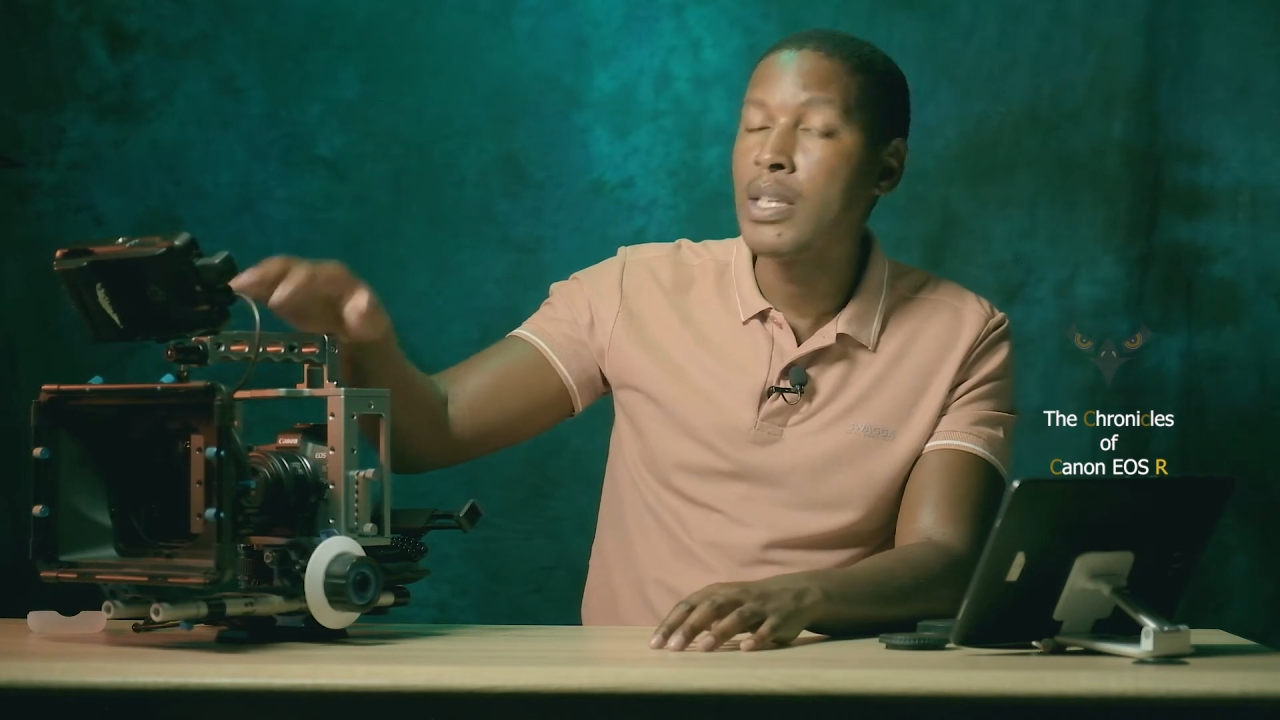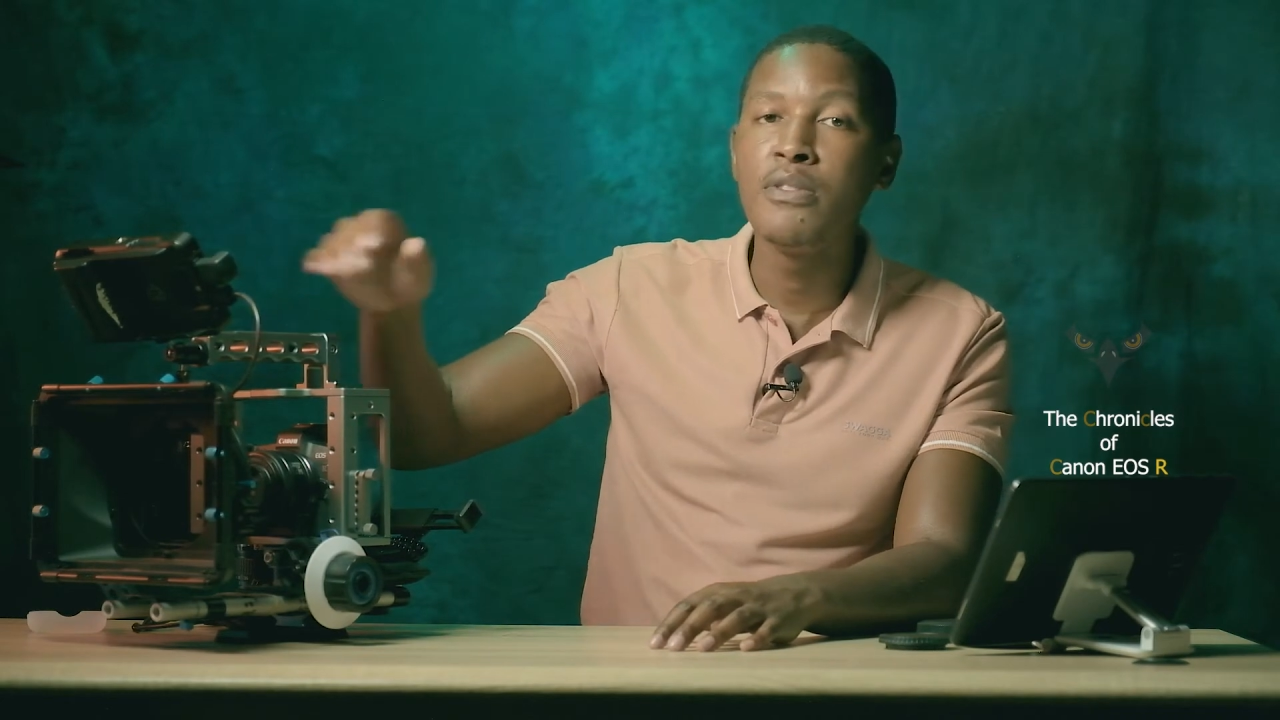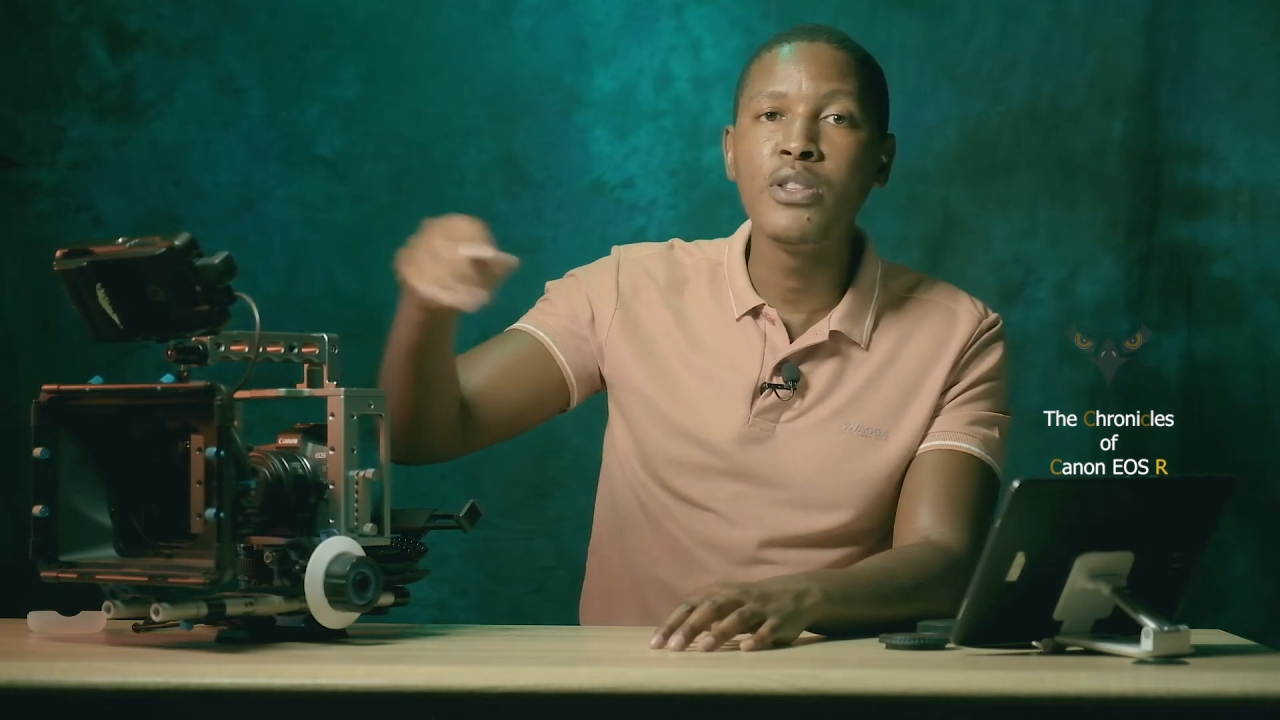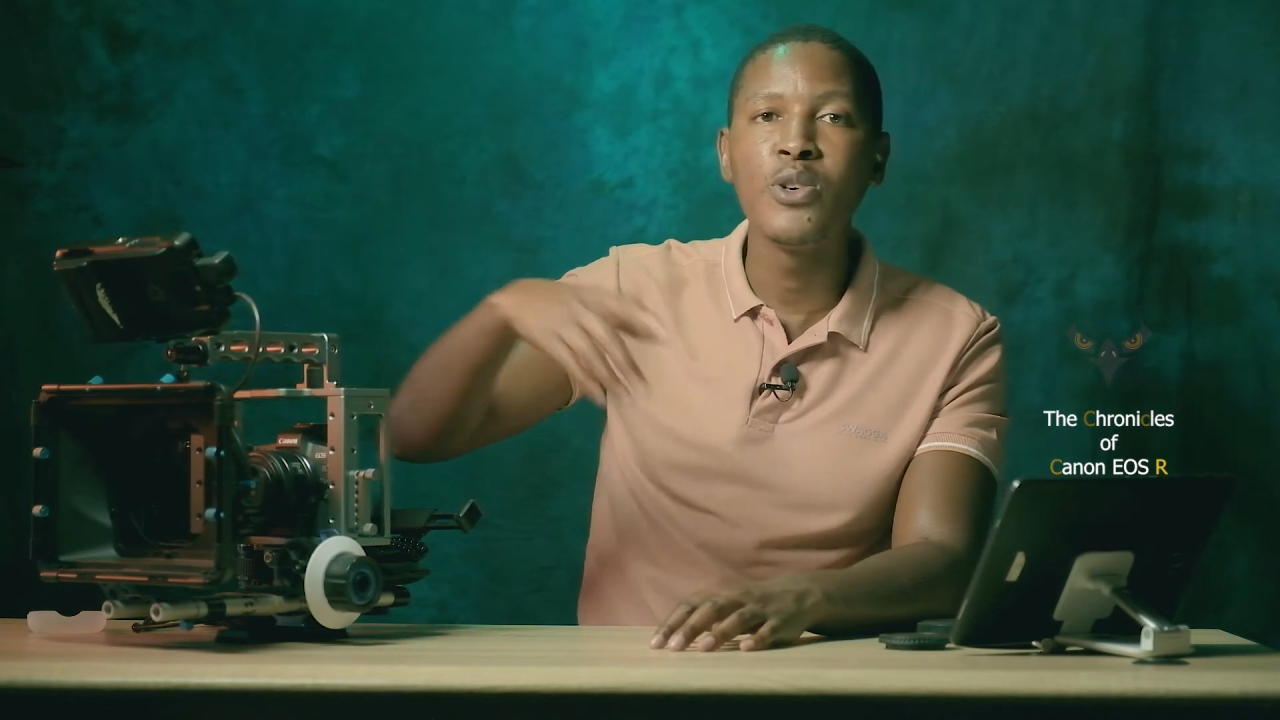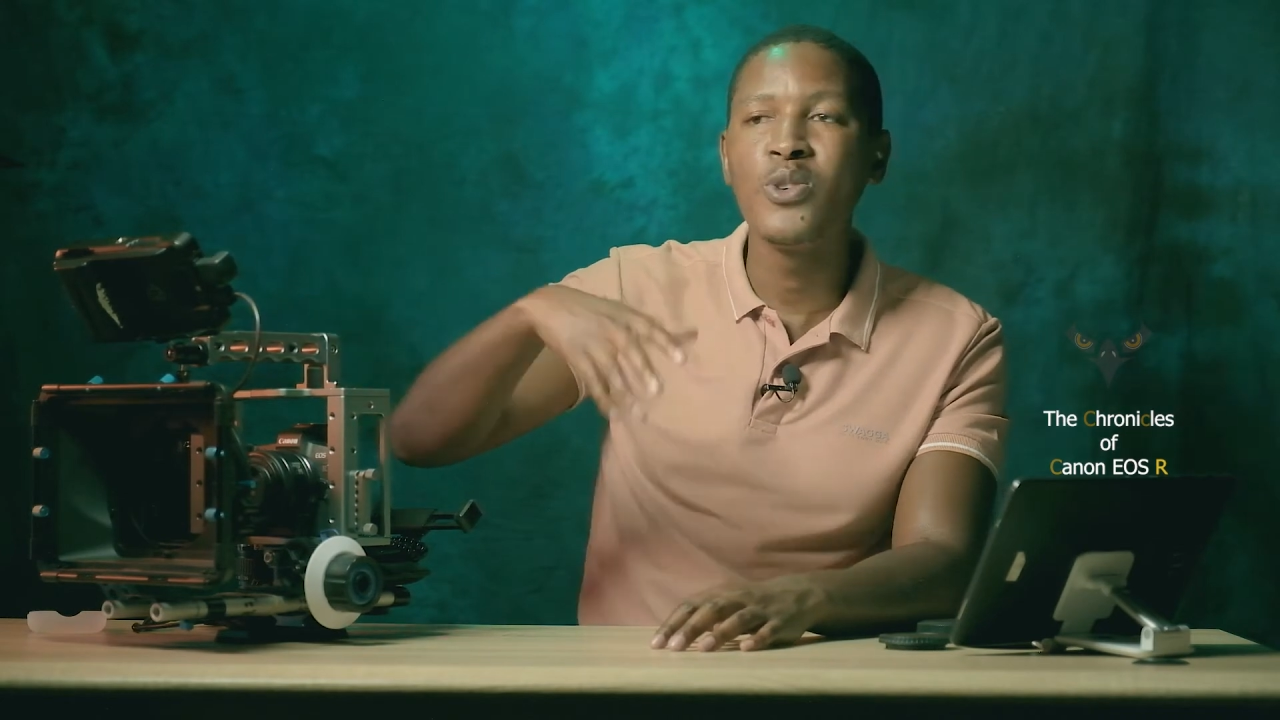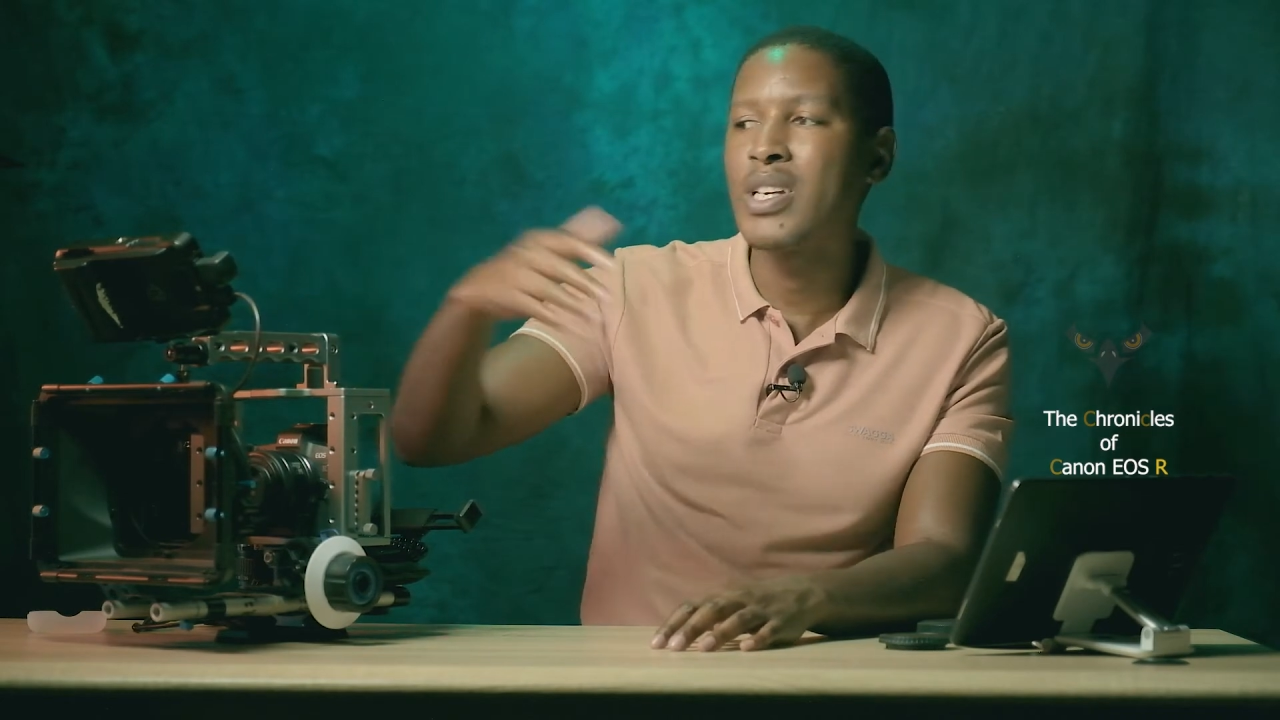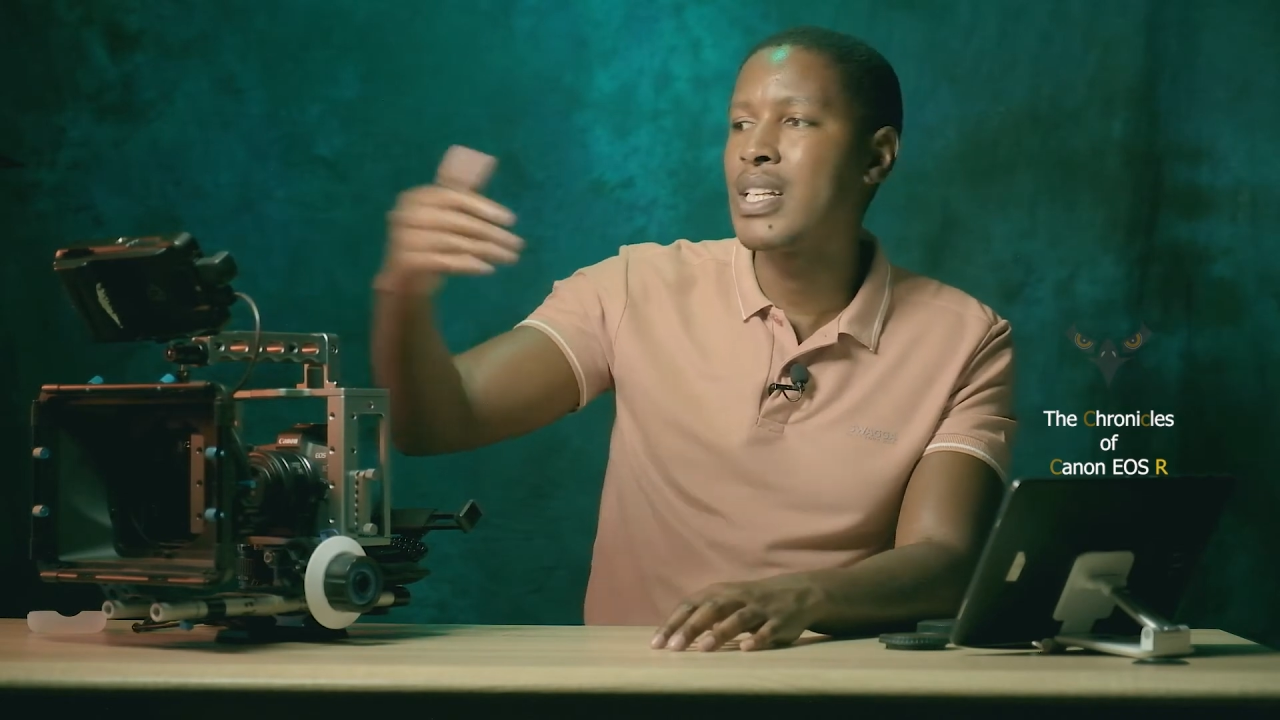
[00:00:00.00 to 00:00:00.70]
even though you